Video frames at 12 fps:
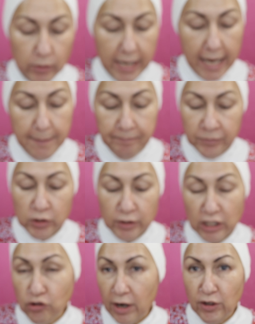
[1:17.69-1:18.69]
Okay. So
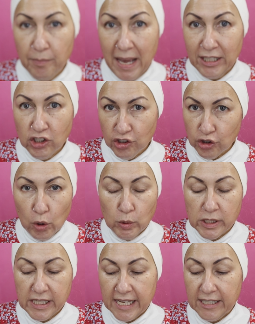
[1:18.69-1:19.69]
they try to match
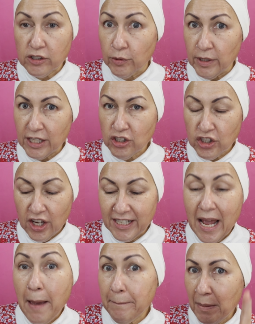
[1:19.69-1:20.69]
those things. So that's good.
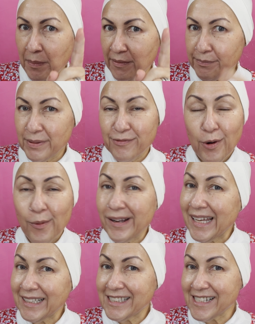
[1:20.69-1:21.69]
But, but before we
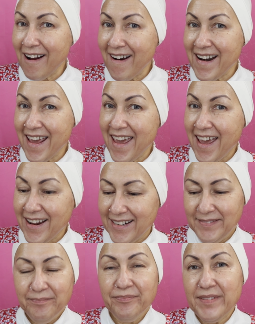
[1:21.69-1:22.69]
get started,
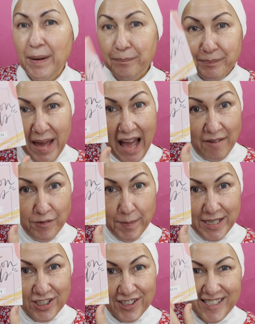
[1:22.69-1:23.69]
yep,
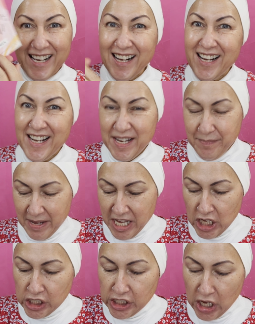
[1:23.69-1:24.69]
affirmation time.
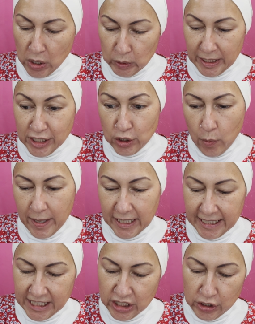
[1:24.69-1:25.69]
So let's
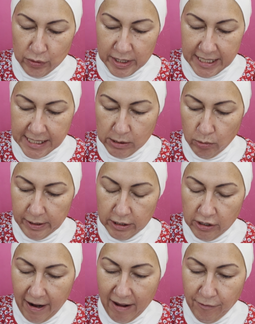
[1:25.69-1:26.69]
quickly do this. What
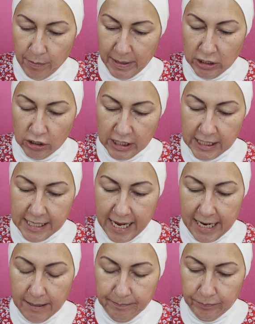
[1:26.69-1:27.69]
is our affirmation
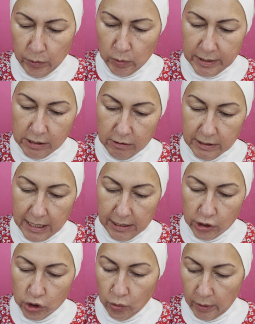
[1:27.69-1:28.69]
today? Oh, this looks kind
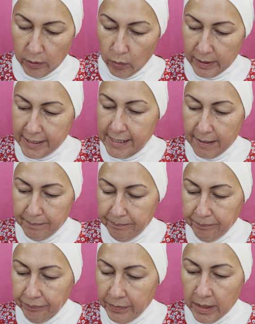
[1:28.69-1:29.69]
of short. What is it?
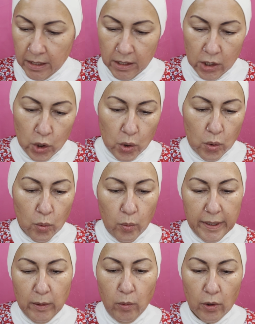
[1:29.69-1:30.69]

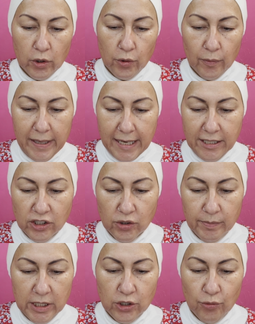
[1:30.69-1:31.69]
We were created to
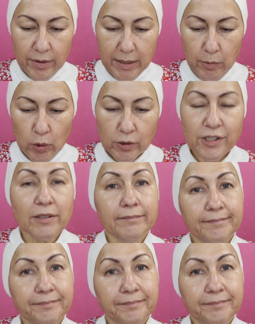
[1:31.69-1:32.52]
be dreamers.